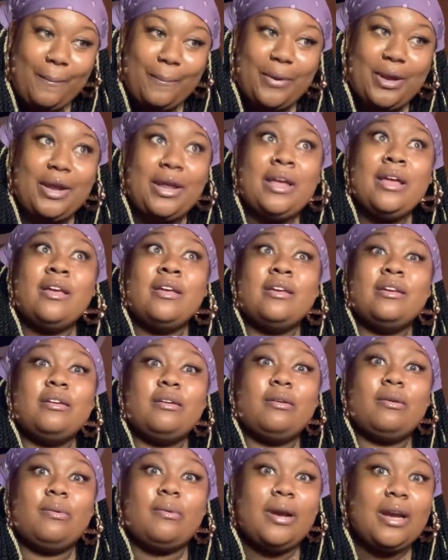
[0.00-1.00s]
but
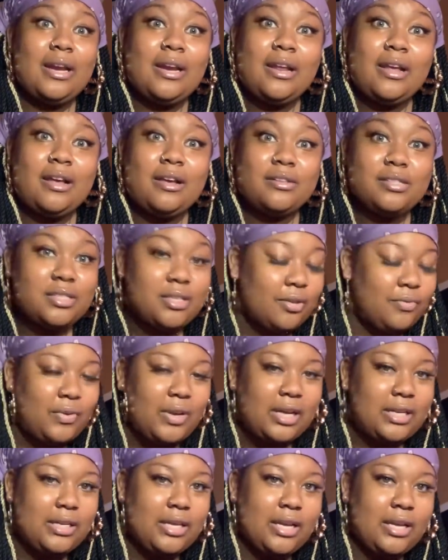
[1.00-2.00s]
right now, stuff
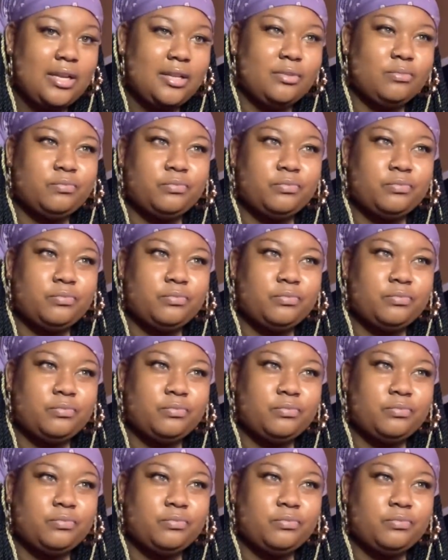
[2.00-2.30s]
like that,